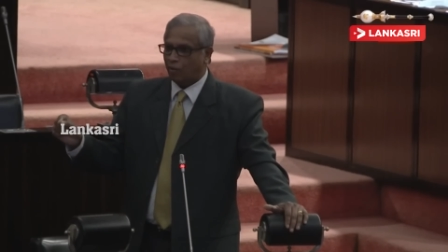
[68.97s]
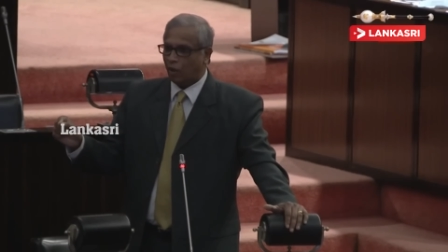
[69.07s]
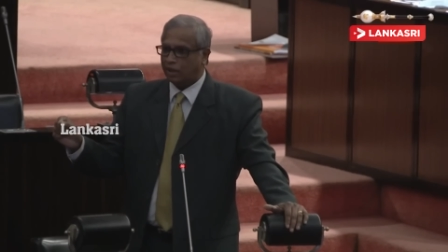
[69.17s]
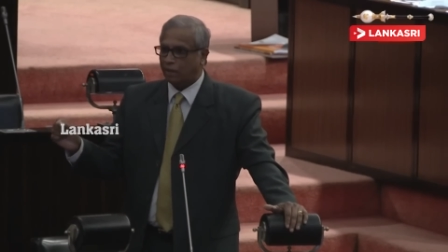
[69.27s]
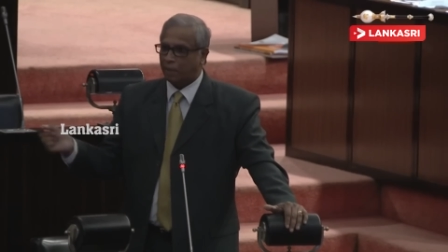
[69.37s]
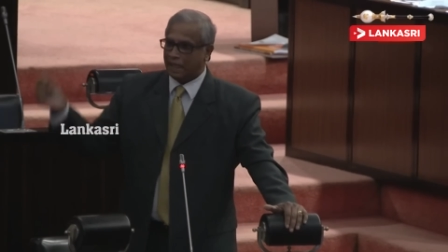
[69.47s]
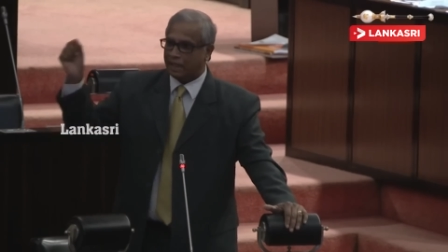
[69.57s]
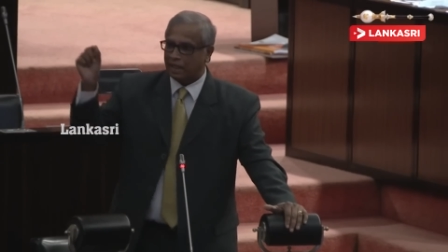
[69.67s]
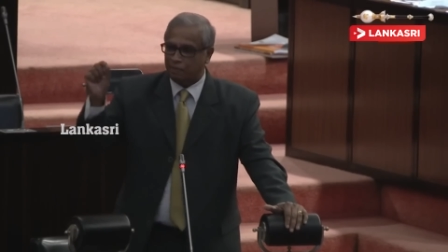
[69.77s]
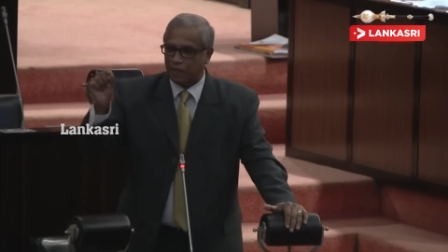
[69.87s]
what the
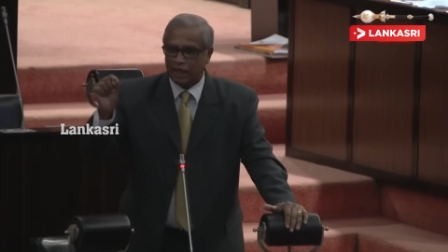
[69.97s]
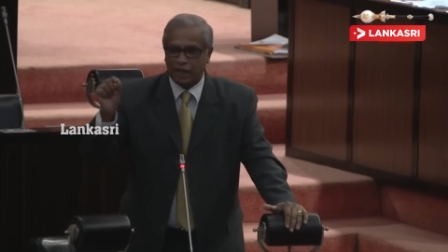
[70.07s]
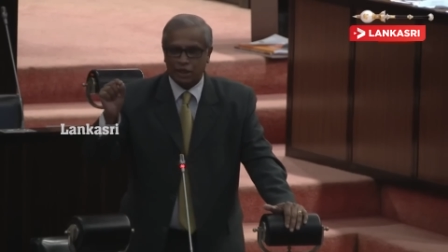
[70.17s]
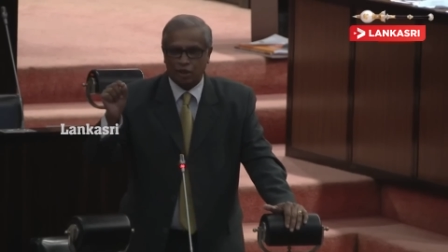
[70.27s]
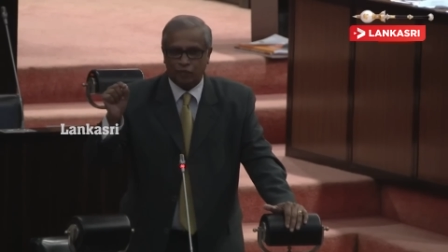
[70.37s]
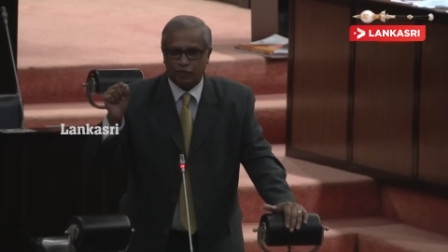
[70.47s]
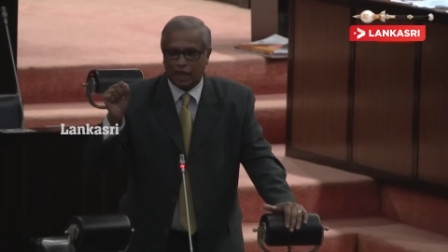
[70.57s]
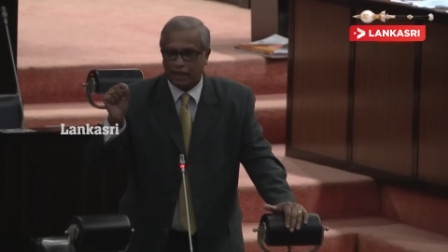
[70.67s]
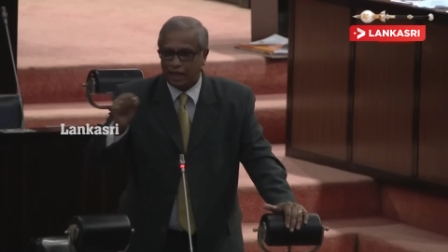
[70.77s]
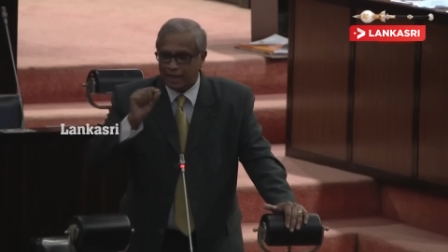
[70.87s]
political implication of
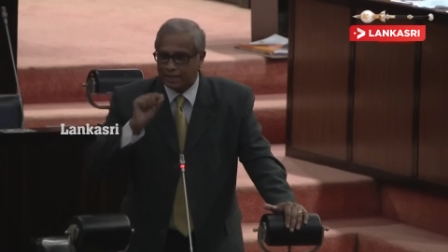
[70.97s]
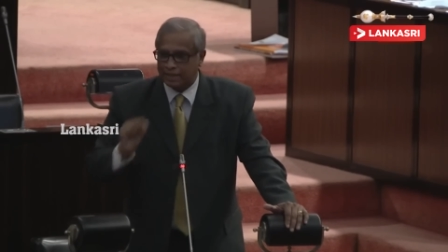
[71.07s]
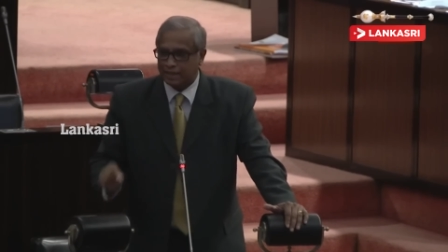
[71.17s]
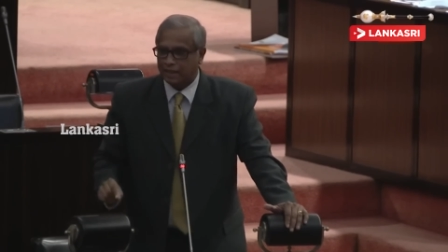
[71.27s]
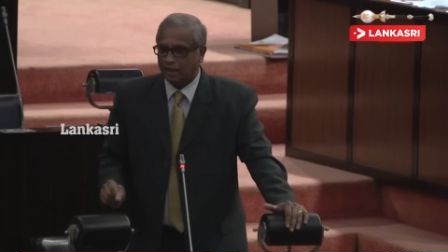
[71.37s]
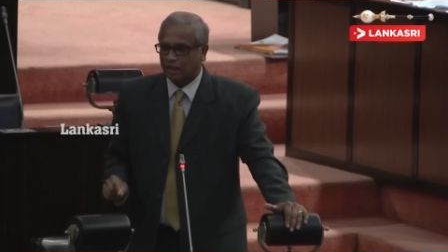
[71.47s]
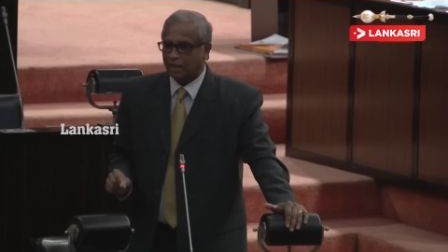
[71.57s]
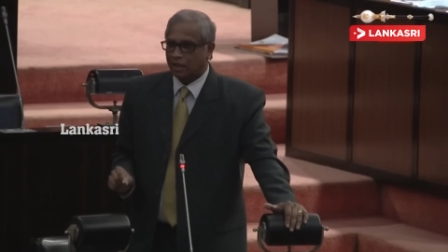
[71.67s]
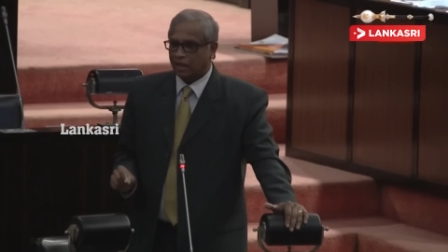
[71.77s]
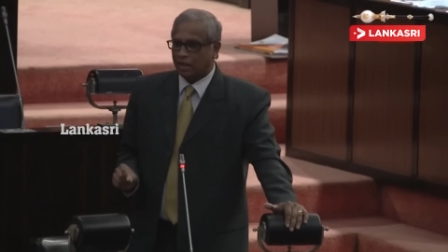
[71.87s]
that is,
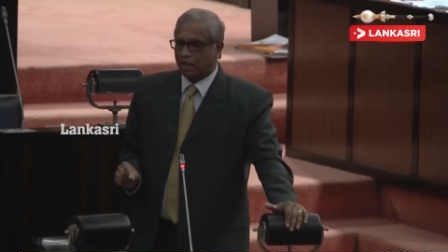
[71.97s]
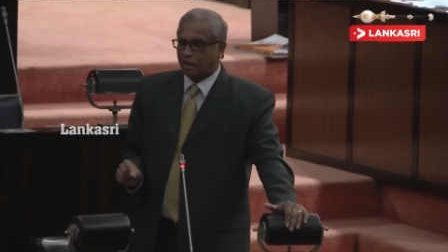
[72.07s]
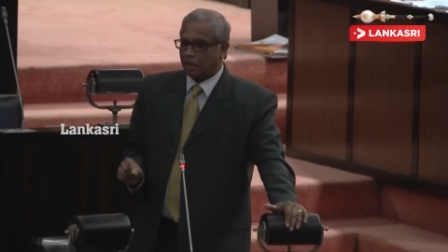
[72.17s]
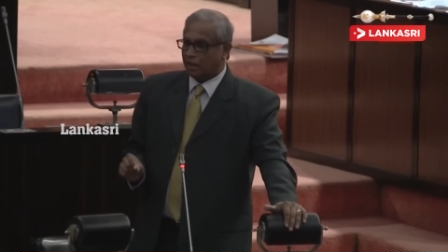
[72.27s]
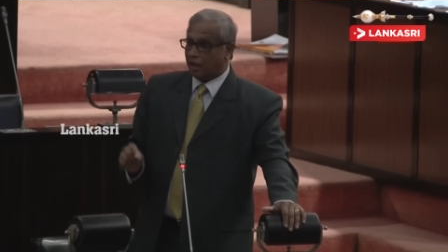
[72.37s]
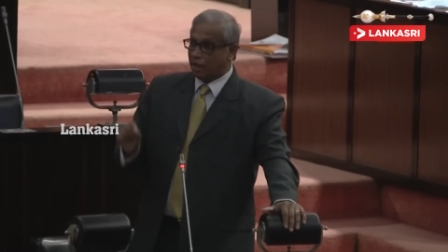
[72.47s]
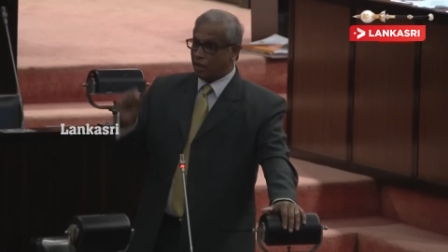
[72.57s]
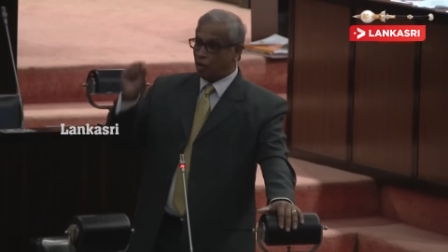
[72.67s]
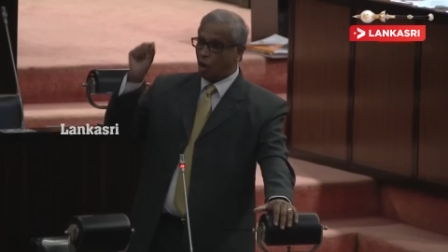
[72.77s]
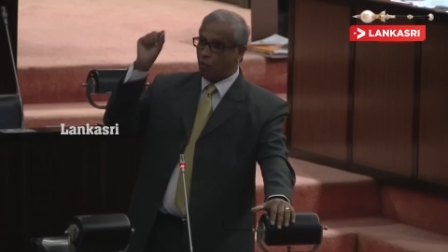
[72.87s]

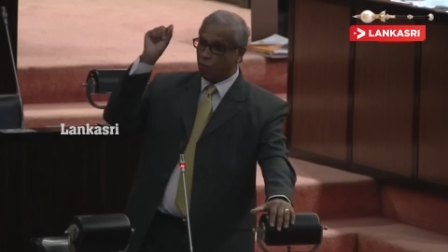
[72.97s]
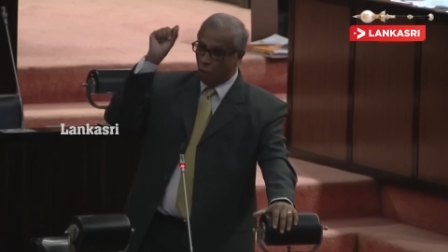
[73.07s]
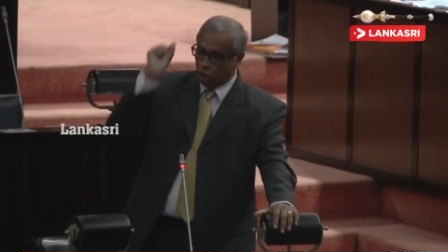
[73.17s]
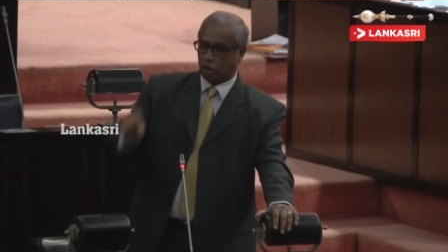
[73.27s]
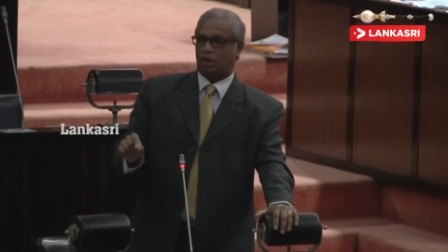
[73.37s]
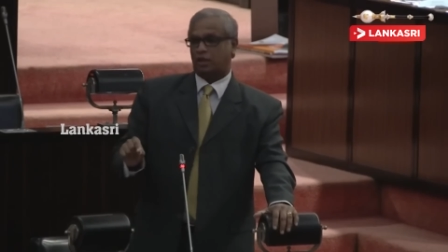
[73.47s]
then you are both